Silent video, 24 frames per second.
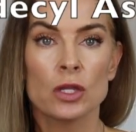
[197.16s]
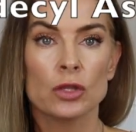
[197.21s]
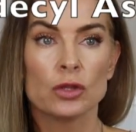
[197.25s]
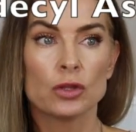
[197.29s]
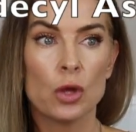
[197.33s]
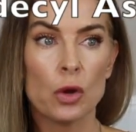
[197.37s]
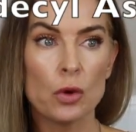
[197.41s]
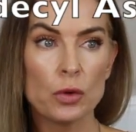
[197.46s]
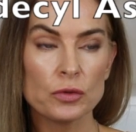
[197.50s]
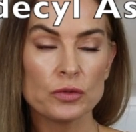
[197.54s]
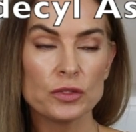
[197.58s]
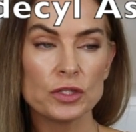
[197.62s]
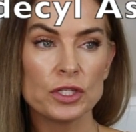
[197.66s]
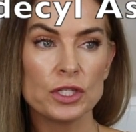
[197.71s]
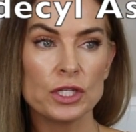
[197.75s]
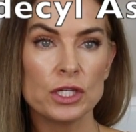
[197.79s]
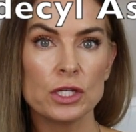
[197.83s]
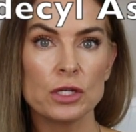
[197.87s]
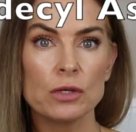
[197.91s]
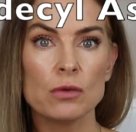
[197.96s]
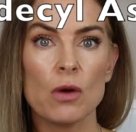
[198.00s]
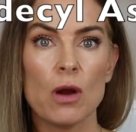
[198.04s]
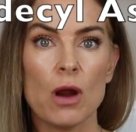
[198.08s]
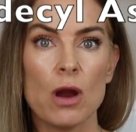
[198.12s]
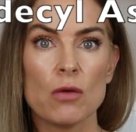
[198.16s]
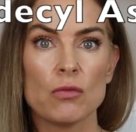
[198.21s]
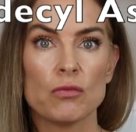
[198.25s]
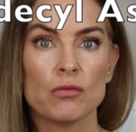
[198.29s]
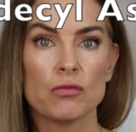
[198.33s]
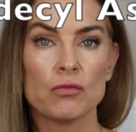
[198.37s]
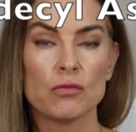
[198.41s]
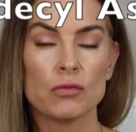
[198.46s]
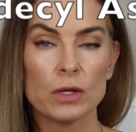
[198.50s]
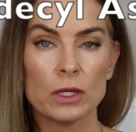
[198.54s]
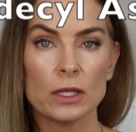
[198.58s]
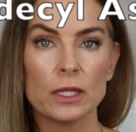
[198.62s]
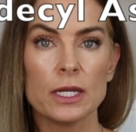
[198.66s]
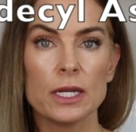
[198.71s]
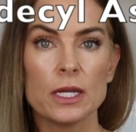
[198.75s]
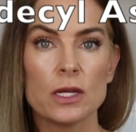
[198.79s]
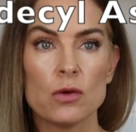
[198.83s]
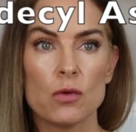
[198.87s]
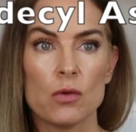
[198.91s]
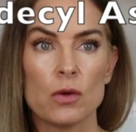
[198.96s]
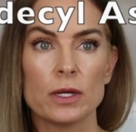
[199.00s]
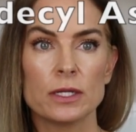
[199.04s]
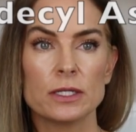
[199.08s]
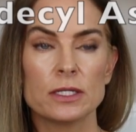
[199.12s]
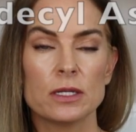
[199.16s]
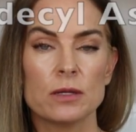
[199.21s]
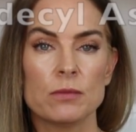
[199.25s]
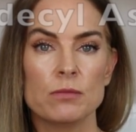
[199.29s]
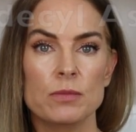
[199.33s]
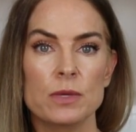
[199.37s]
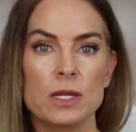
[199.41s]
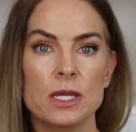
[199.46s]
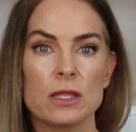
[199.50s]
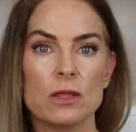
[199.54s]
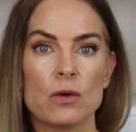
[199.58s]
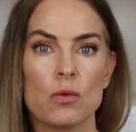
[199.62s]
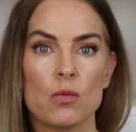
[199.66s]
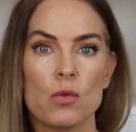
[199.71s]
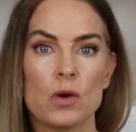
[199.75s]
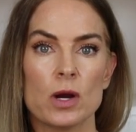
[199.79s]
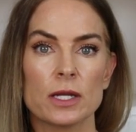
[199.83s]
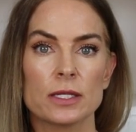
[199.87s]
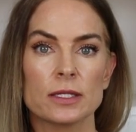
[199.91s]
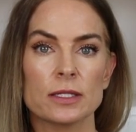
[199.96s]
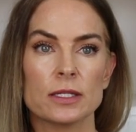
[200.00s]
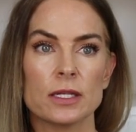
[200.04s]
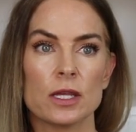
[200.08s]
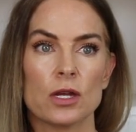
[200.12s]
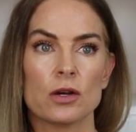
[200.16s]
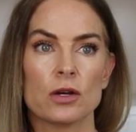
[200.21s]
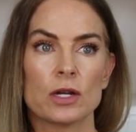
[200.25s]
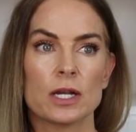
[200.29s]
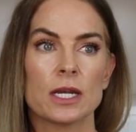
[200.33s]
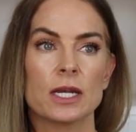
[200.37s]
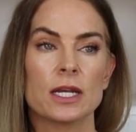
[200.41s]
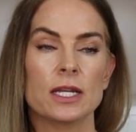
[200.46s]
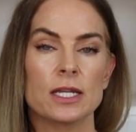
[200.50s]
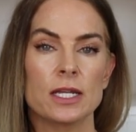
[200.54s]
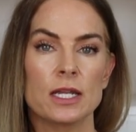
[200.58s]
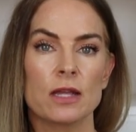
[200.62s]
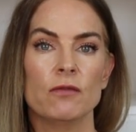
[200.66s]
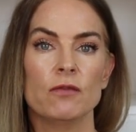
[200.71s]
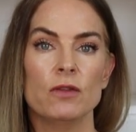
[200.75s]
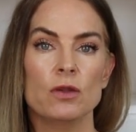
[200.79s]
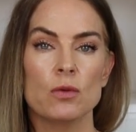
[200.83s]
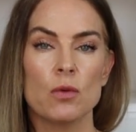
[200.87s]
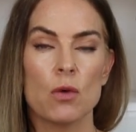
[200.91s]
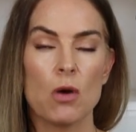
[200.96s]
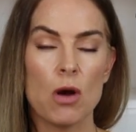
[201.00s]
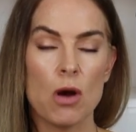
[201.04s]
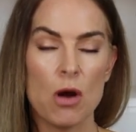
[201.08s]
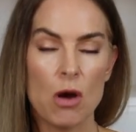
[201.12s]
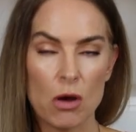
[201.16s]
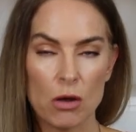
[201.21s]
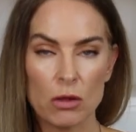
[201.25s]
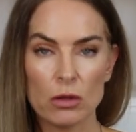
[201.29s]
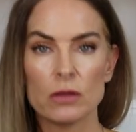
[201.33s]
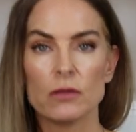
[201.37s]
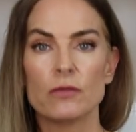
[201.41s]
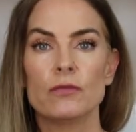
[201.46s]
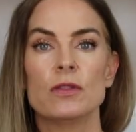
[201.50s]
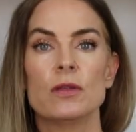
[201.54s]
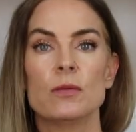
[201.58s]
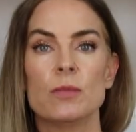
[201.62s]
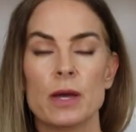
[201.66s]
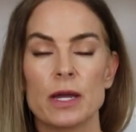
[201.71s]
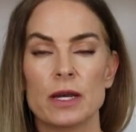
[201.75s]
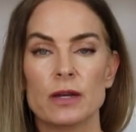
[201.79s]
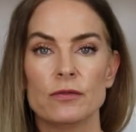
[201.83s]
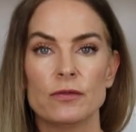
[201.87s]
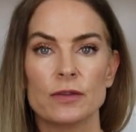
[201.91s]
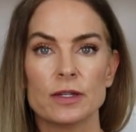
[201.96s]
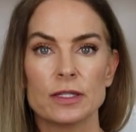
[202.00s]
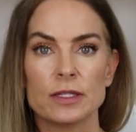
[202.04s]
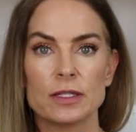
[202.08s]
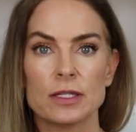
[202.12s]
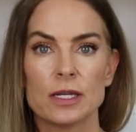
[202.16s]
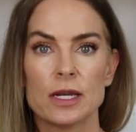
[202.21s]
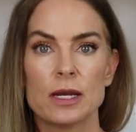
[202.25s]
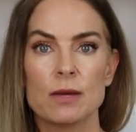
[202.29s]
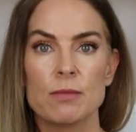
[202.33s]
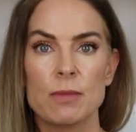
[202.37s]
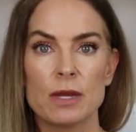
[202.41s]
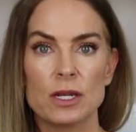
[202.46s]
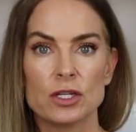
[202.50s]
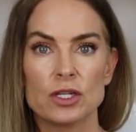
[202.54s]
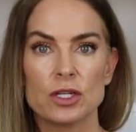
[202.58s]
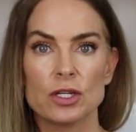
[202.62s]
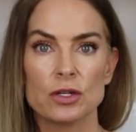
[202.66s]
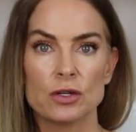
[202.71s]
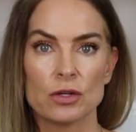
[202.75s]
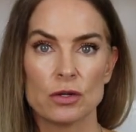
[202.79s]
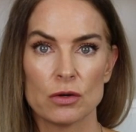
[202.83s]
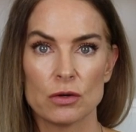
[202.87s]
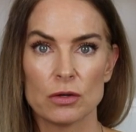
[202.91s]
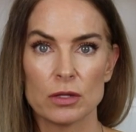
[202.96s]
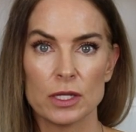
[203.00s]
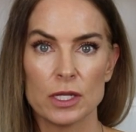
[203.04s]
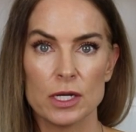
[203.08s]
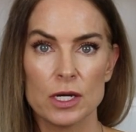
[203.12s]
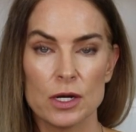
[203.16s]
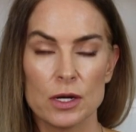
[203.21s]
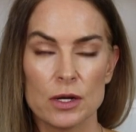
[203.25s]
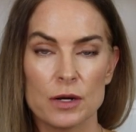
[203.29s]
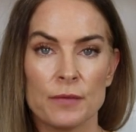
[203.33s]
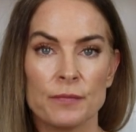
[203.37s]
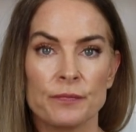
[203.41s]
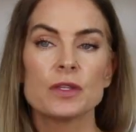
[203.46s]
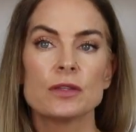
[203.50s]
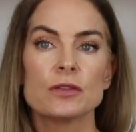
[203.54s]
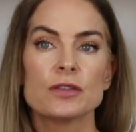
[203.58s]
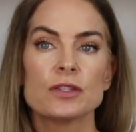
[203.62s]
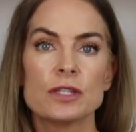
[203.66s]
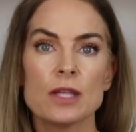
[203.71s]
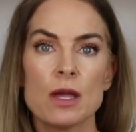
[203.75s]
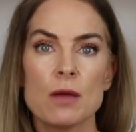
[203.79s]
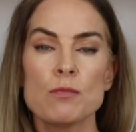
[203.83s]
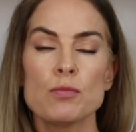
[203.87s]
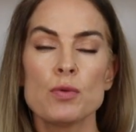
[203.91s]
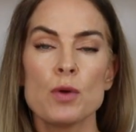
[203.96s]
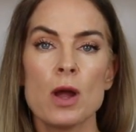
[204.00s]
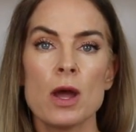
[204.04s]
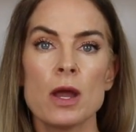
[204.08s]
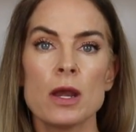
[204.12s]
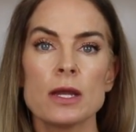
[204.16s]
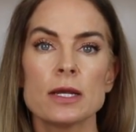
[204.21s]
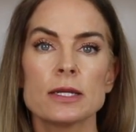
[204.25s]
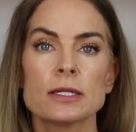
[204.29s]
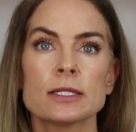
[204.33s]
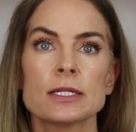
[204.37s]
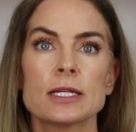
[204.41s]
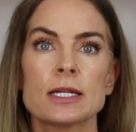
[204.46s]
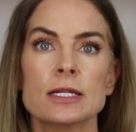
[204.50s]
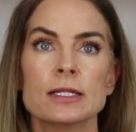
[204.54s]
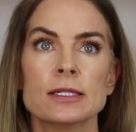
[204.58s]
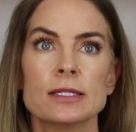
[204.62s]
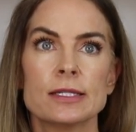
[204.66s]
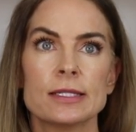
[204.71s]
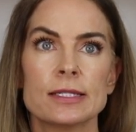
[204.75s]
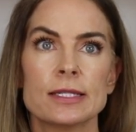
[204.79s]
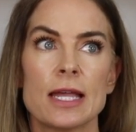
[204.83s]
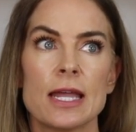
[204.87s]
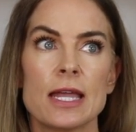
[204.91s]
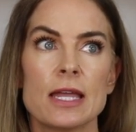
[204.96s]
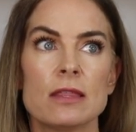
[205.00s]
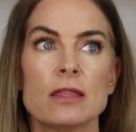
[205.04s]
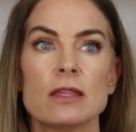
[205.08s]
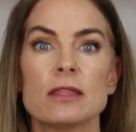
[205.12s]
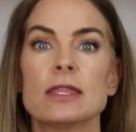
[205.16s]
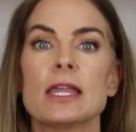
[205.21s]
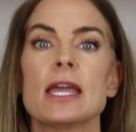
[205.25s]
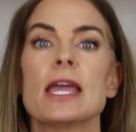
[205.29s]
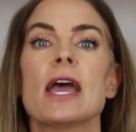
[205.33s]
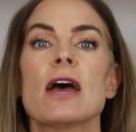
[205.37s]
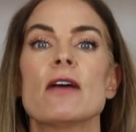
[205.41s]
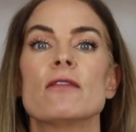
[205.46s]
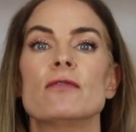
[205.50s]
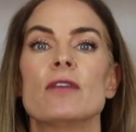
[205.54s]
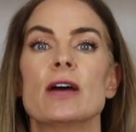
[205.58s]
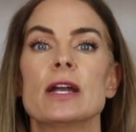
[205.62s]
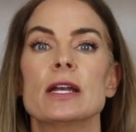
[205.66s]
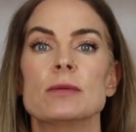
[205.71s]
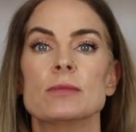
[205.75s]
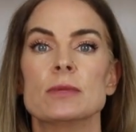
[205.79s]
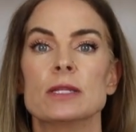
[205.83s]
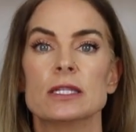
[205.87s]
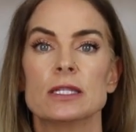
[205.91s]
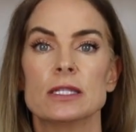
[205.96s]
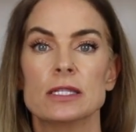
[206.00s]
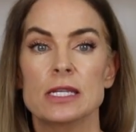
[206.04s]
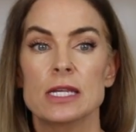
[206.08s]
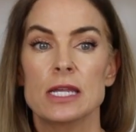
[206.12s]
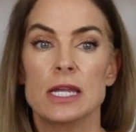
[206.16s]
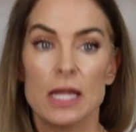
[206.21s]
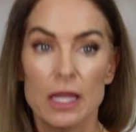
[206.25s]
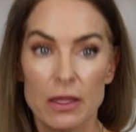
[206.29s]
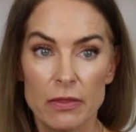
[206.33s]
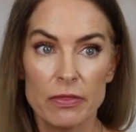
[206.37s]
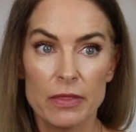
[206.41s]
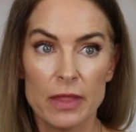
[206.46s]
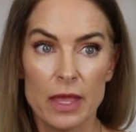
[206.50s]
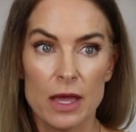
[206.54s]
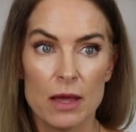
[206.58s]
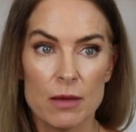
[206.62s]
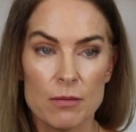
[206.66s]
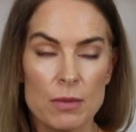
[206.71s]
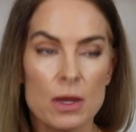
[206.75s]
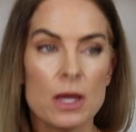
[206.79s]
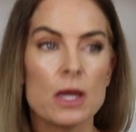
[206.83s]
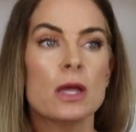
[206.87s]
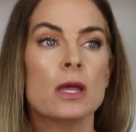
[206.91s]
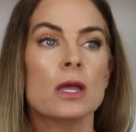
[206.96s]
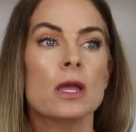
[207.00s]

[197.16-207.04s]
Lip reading: Those two are really going to be the ones that are going to give you all of the benefits that I mentioned earlier. Some products can say that they have vitamin C in them,